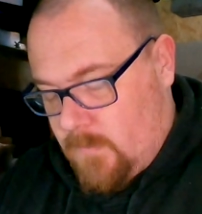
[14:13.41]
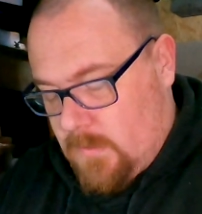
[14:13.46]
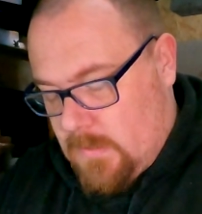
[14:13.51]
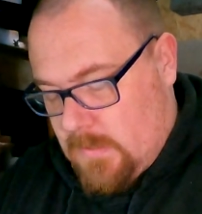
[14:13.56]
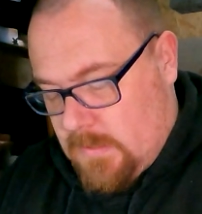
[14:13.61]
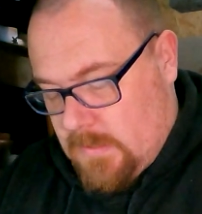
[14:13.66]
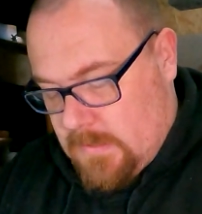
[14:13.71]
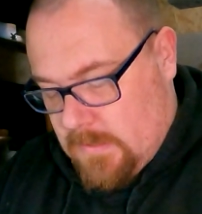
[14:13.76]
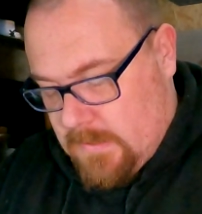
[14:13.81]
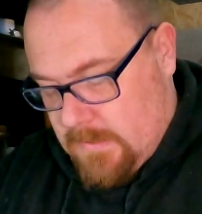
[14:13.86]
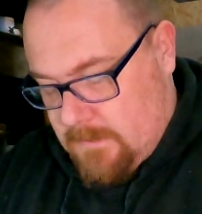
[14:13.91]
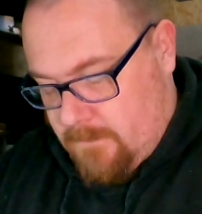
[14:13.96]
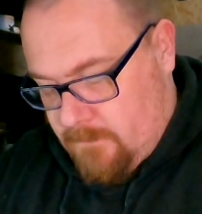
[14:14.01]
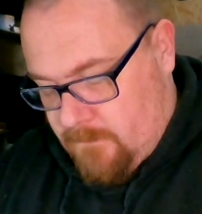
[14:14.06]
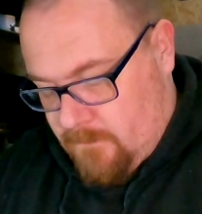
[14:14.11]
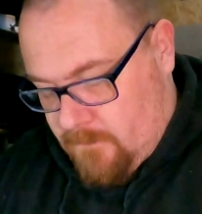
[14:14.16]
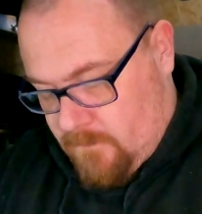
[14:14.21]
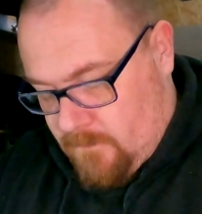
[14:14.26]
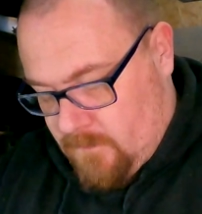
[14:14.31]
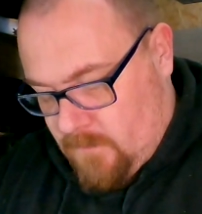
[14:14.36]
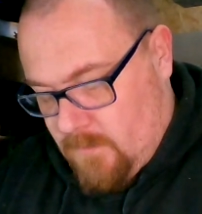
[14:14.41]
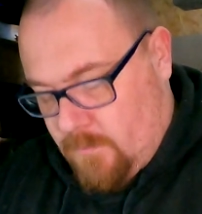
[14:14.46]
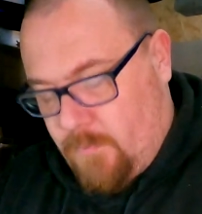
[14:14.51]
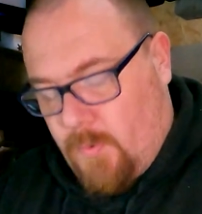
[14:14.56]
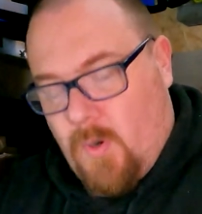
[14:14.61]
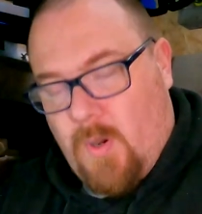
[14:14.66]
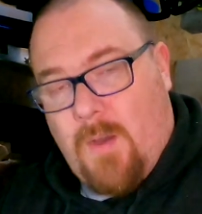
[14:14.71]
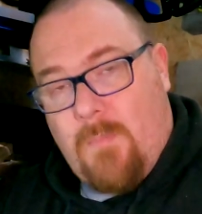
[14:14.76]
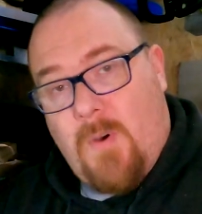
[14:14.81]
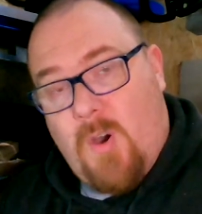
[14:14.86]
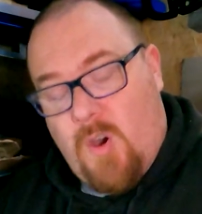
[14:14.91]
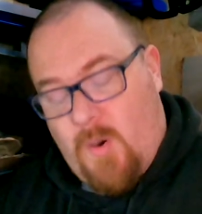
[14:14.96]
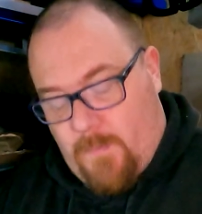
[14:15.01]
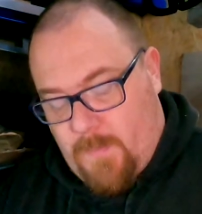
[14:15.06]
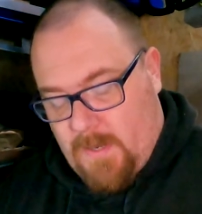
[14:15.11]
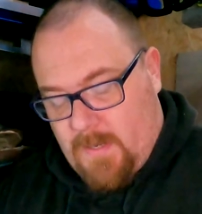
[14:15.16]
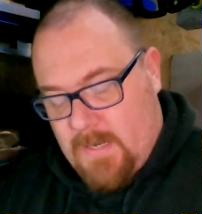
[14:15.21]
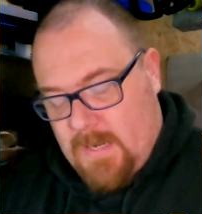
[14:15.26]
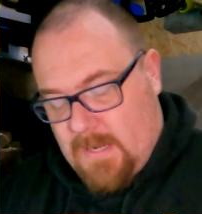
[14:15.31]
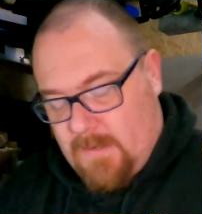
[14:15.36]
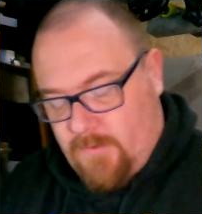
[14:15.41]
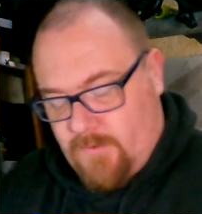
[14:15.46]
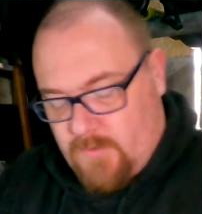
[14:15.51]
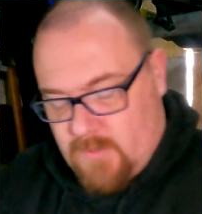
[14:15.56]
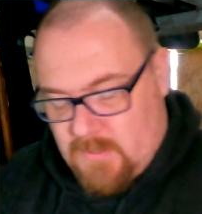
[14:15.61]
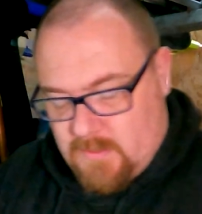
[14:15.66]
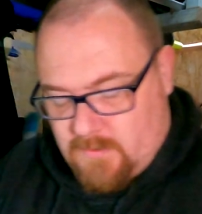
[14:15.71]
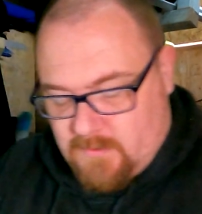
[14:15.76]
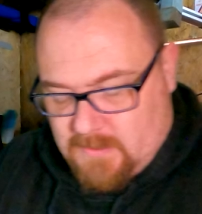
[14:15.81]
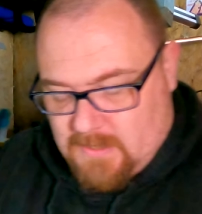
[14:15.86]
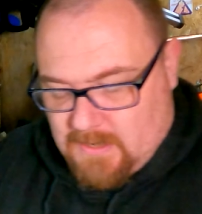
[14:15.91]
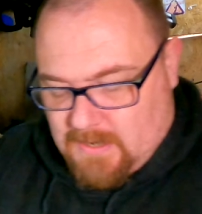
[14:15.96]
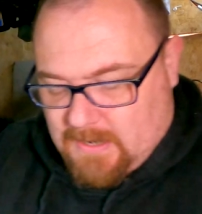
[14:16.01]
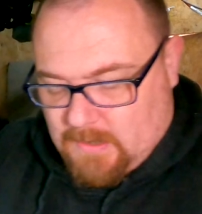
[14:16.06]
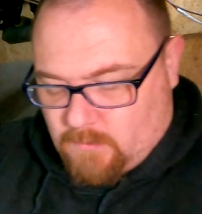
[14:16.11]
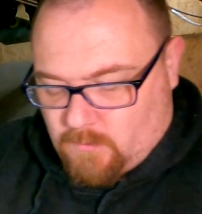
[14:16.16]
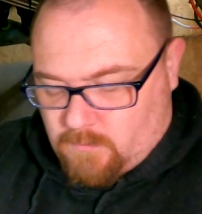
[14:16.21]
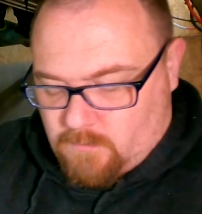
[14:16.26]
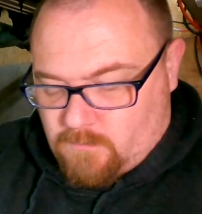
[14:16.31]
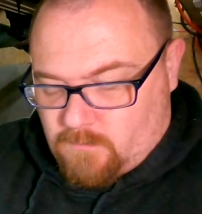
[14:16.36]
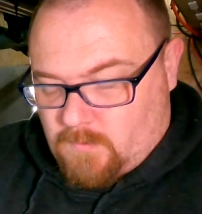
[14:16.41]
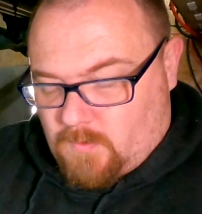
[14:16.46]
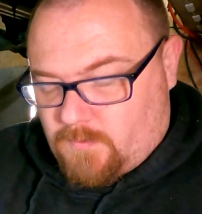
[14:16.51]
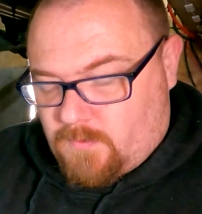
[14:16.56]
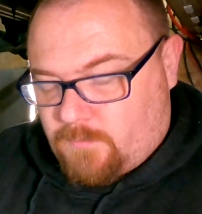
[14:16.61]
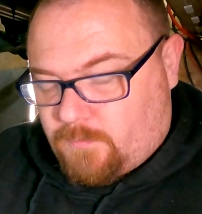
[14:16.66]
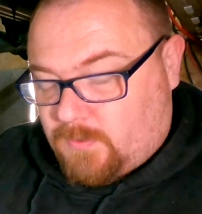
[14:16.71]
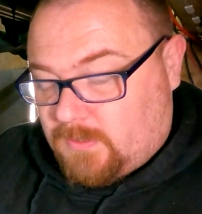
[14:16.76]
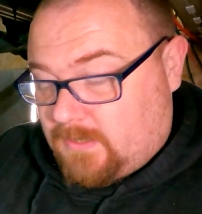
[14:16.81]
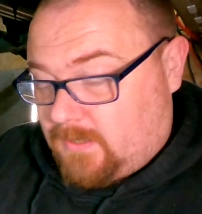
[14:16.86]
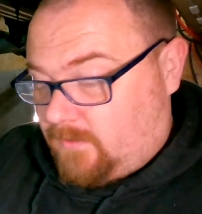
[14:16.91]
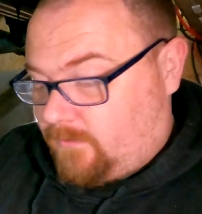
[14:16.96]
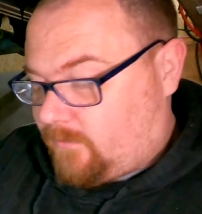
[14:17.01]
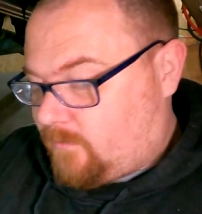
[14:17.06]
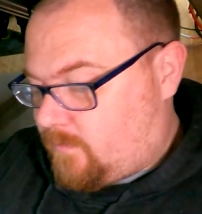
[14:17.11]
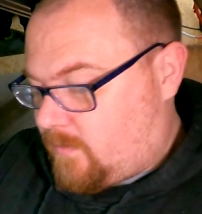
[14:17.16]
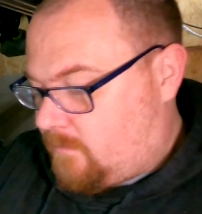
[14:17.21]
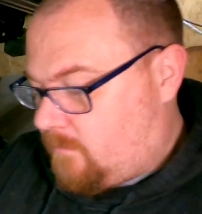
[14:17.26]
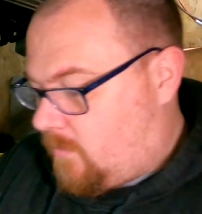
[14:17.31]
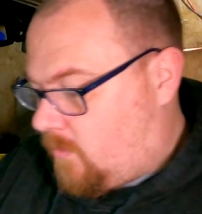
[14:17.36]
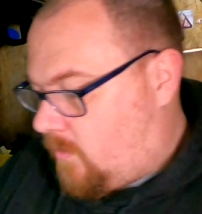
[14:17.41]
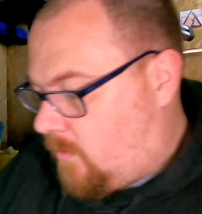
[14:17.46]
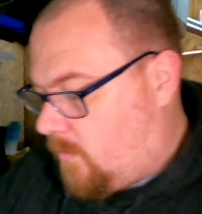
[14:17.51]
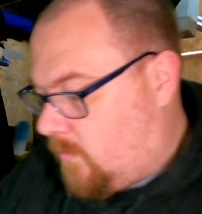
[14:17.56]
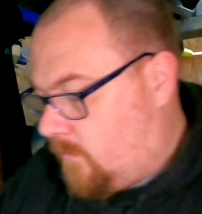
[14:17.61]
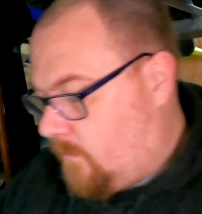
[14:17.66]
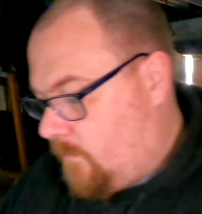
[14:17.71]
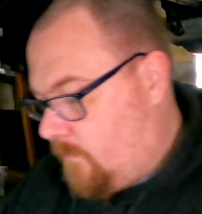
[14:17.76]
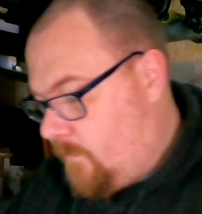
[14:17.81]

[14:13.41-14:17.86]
but I'm hoping next year to get out on the place a bit more.